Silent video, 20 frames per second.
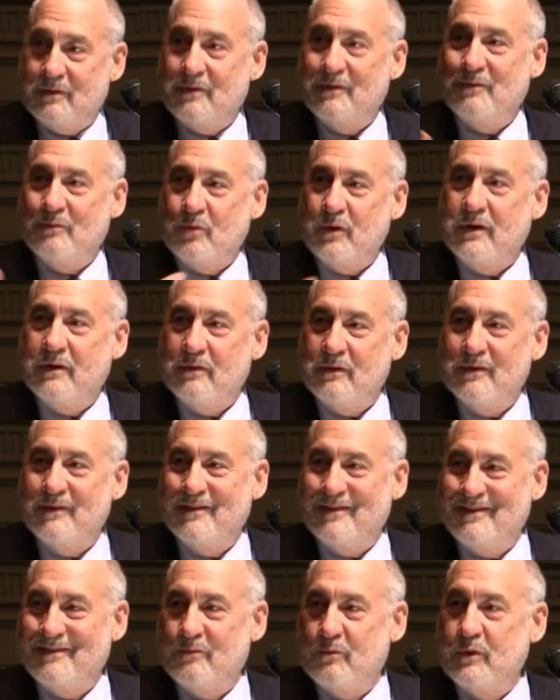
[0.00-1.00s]

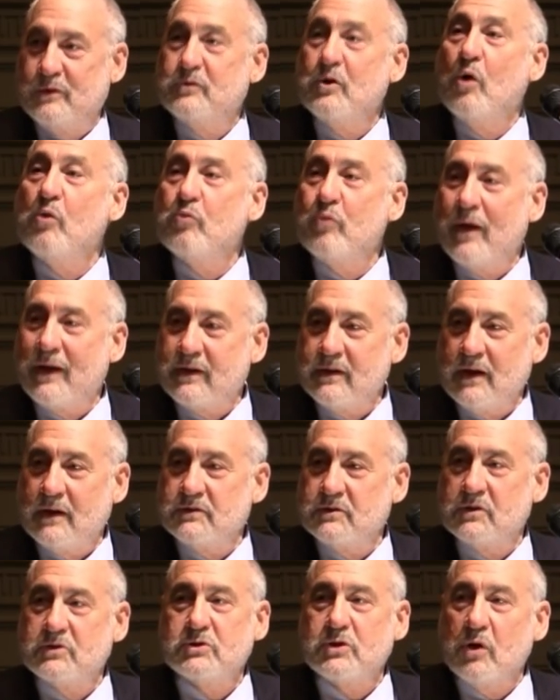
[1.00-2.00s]
we, we don't
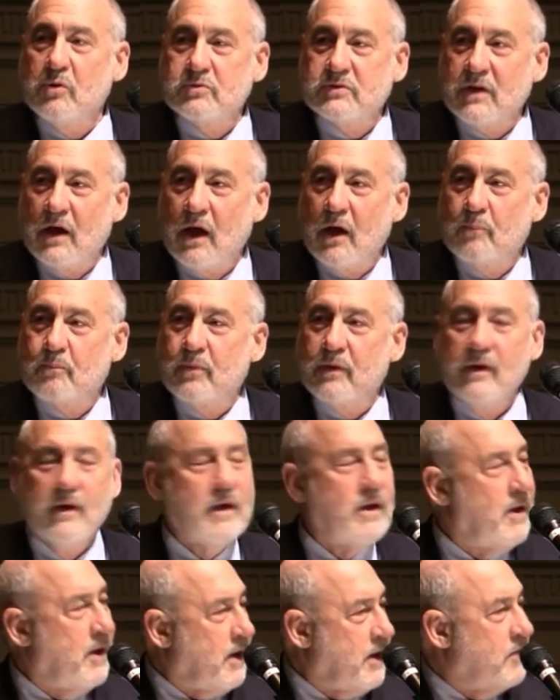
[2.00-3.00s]
recognize it shows up
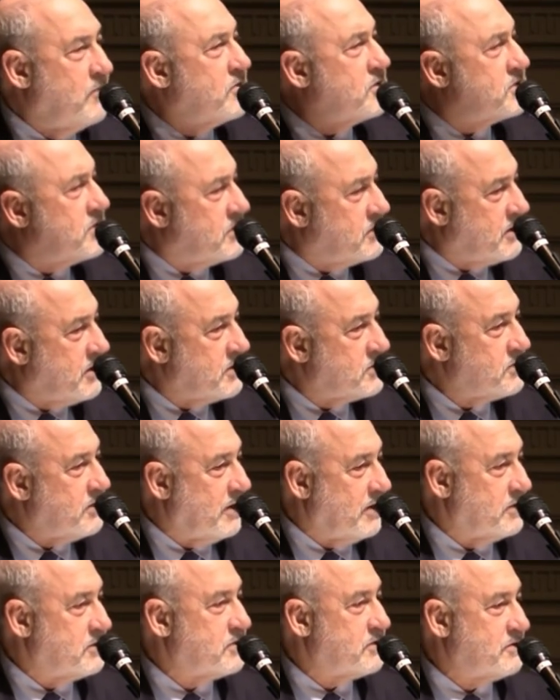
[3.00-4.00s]
in the
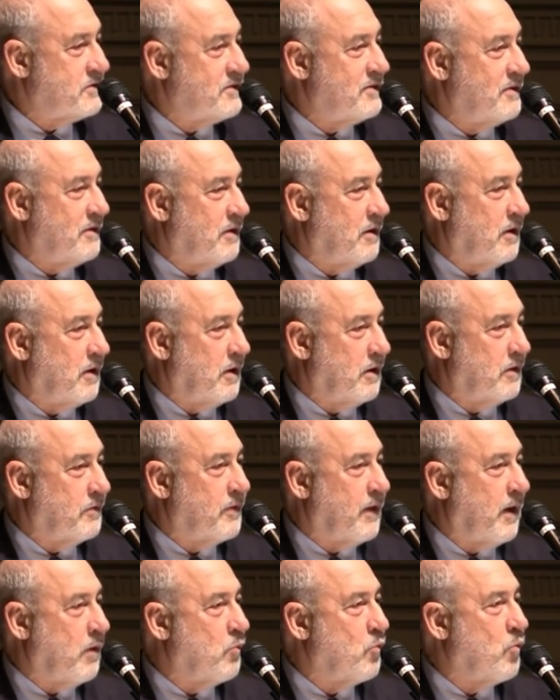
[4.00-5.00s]
statistics uh,
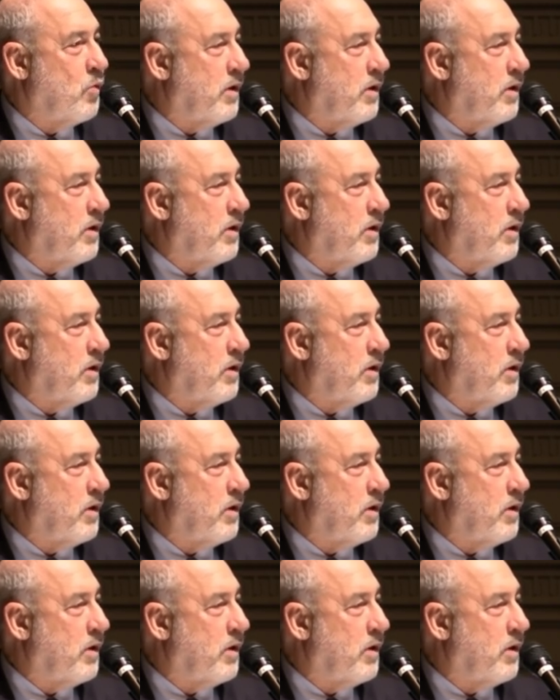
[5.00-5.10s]
that,